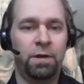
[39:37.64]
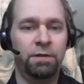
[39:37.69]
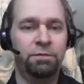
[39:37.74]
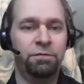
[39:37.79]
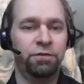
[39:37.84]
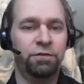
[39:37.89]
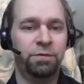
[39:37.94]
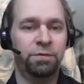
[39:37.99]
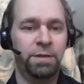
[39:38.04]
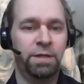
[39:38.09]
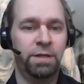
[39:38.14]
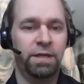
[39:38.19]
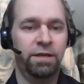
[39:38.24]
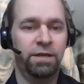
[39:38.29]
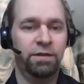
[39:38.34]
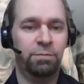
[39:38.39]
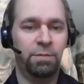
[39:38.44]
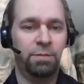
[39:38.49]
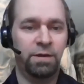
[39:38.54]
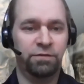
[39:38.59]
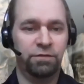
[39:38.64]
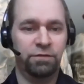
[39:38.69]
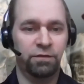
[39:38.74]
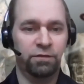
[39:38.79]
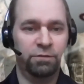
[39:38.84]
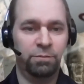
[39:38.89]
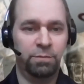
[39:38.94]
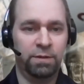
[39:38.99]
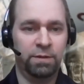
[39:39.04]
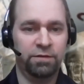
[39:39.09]
for simulated
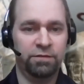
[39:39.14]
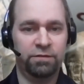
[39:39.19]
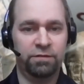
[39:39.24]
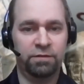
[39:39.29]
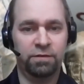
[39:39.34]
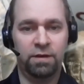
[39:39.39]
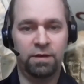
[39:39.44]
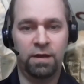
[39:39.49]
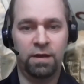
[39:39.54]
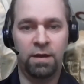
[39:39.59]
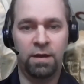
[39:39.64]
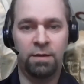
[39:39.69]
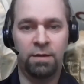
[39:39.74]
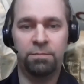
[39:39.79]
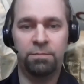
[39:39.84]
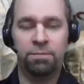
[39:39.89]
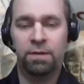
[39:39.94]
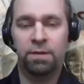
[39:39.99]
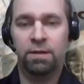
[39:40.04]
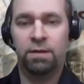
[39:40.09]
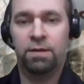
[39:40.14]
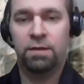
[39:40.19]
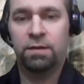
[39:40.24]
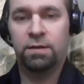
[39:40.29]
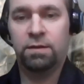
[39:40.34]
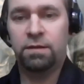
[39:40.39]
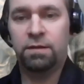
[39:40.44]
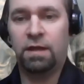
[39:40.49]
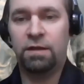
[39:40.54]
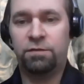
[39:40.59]
spacesuits, because
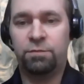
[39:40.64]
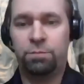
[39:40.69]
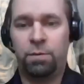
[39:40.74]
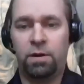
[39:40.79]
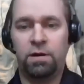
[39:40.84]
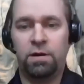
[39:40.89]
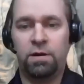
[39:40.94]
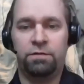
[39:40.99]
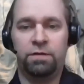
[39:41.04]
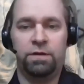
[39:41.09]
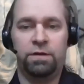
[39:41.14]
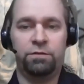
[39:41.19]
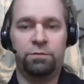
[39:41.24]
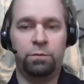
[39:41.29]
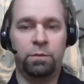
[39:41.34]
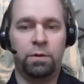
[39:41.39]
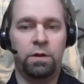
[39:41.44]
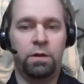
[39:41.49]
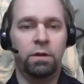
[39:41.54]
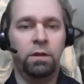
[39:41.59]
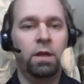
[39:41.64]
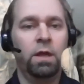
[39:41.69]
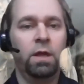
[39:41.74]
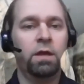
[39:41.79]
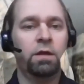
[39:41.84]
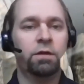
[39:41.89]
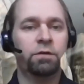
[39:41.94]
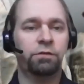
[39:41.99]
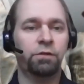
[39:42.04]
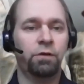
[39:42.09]
that's part of it as well.
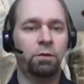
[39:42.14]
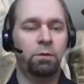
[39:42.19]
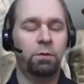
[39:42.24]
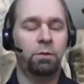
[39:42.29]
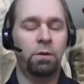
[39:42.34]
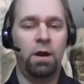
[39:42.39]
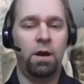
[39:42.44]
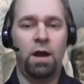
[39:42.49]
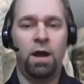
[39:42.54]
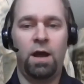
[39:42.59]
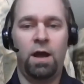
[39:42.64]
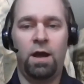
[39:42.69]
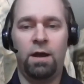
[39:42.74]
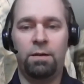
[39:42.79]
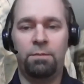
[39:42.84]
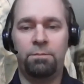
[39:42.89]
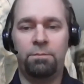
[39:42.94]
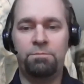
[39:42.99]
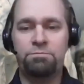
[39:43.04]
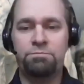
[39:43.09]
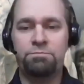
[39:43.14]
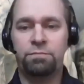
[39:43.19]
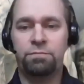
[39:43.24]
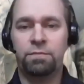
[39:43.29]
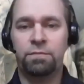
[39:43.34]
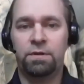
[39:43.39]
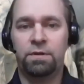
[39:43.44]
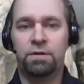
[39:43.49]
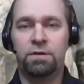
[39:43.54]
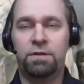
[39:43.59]
So
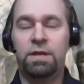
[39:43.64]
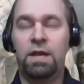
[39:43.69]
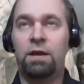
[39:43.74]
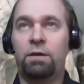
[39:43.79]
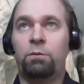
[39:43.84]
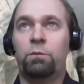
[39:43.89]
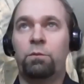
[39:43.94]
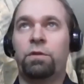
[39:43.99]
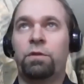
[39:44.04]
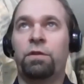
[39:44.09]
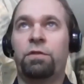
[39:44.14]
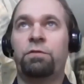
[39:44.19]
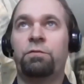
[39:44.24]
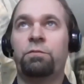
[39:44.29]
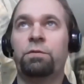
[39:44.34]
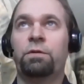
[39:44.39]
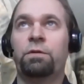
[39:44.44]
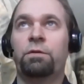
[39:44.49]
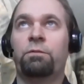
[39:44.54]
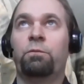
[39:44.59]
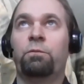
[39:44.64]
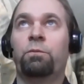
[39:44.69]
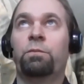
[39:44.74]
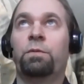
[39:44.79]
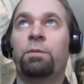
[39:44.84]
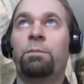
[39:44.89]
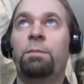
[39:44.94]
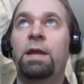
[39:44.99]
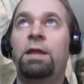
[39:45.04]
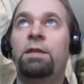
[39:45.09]
yeah, with
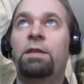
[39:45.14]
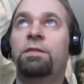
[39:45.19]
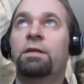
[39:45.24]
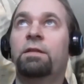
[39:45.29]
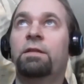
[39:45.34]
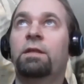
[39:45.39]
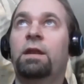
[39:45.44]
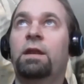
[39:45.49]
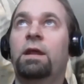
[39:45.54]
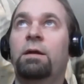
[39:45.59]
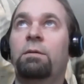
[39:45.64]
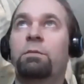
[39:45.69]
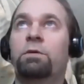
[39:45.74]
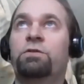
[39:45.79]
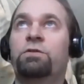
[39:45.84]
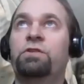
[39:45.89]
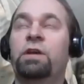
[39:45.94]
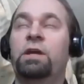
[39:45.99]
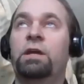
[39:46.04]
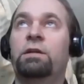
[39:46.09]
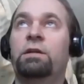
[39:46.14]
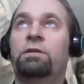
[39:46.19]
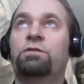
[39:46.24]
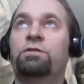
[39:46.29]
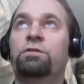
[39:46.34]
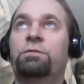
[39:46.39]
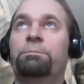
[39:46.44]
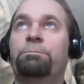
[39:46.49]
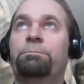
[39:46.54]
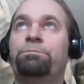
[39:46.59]
the main thing that I would
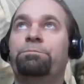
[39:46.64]
change,